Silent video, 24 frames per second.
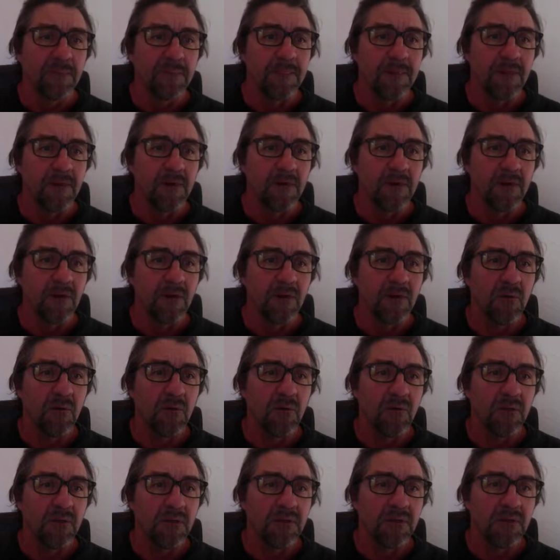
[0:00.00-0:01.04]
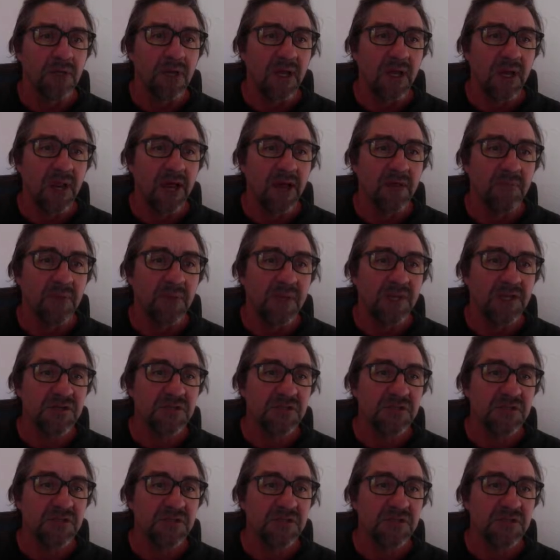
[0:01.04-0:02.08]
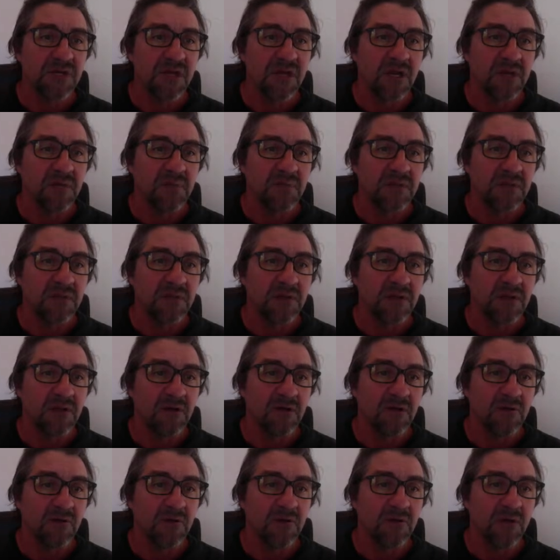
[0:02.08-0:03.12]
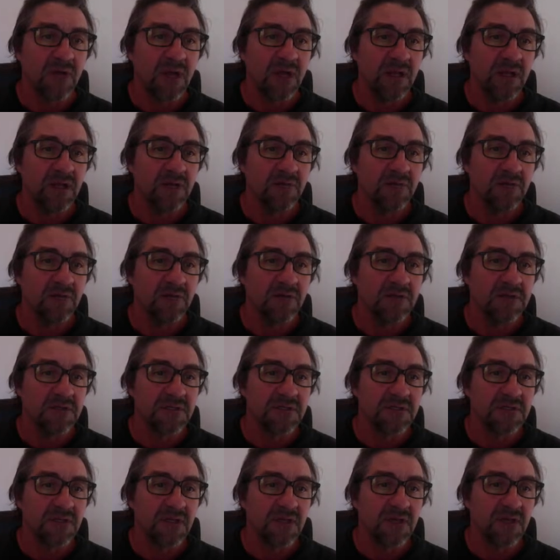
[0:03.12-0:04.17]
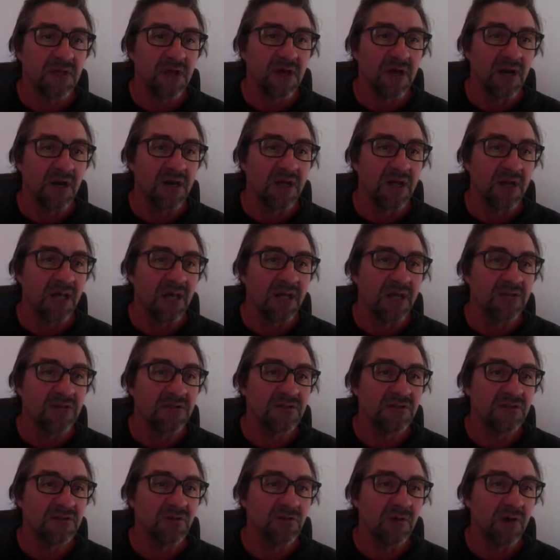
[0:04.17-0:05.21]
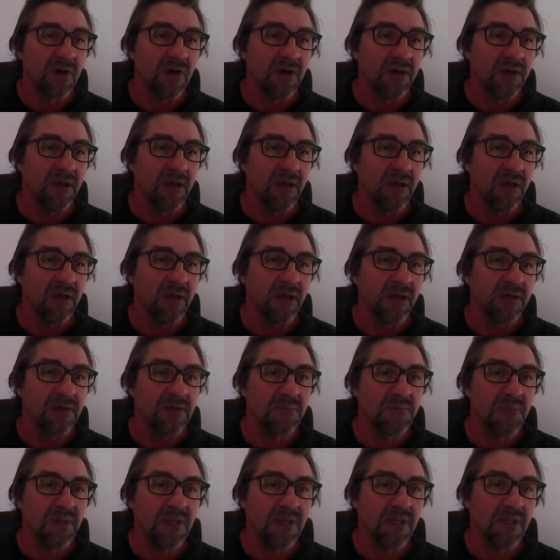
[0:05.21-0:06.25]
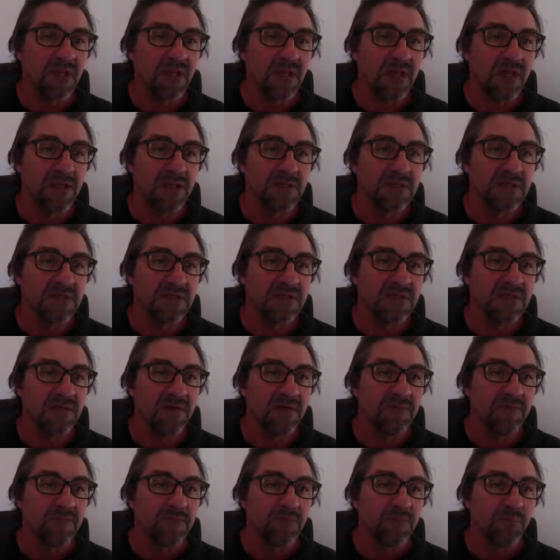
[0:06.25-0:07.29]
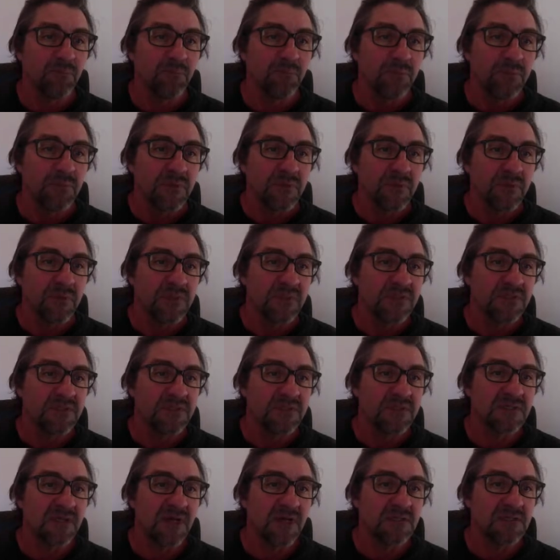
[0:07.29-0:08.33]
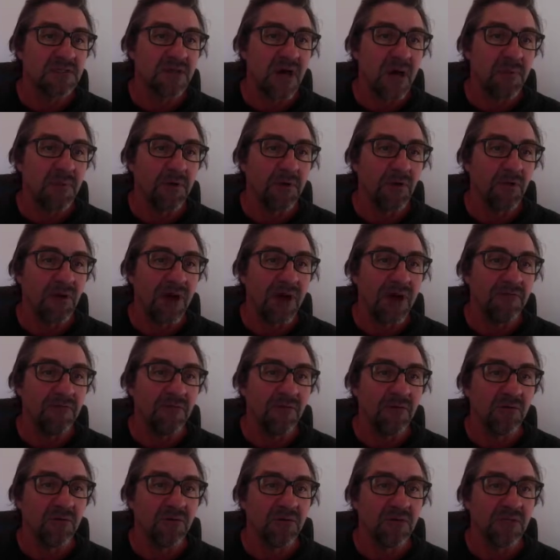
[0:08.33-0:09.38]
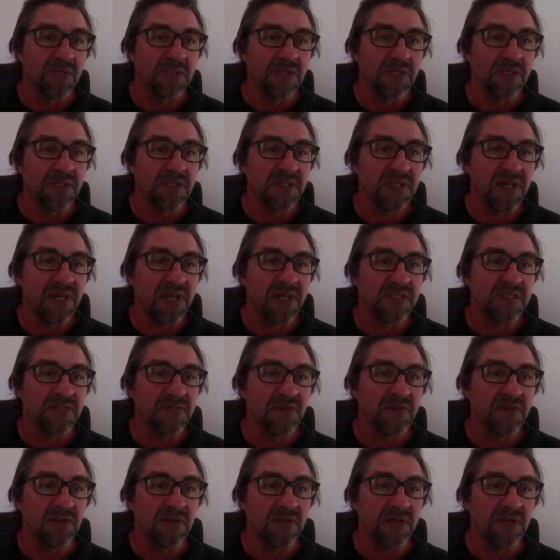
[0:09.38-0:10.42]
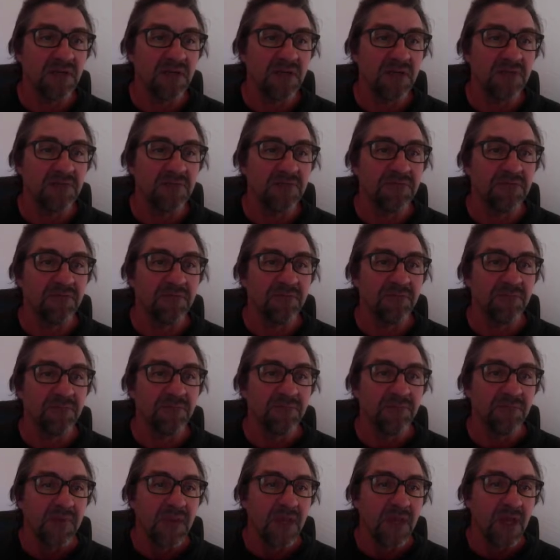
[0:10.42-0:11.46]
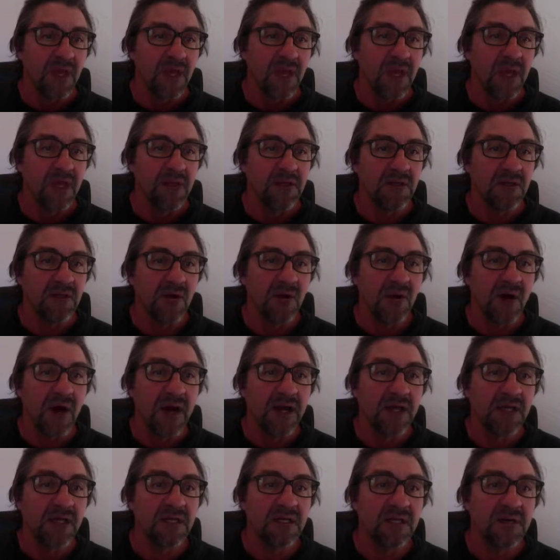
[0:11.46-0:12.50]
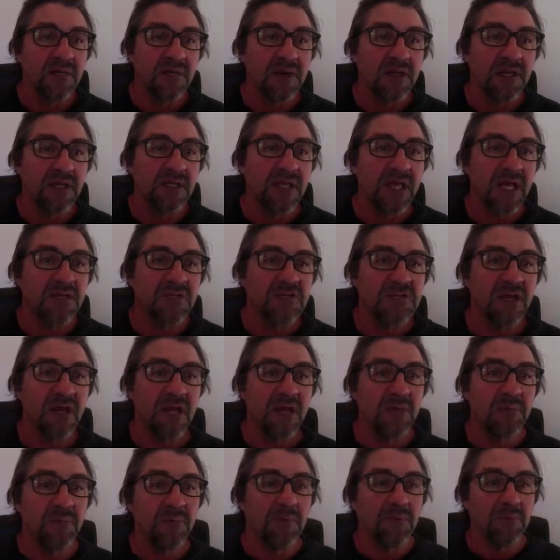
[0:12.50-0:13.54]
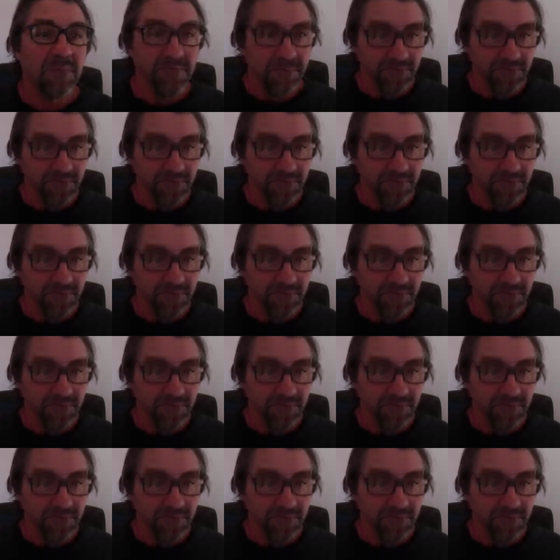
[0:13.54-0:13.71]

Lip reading: you got to have patience. You're creative and artistic. You got to like to draw. You got to like to make lines and stuff. To me, this is like topographical. It's like the edge of a leaf. And I can make that shape,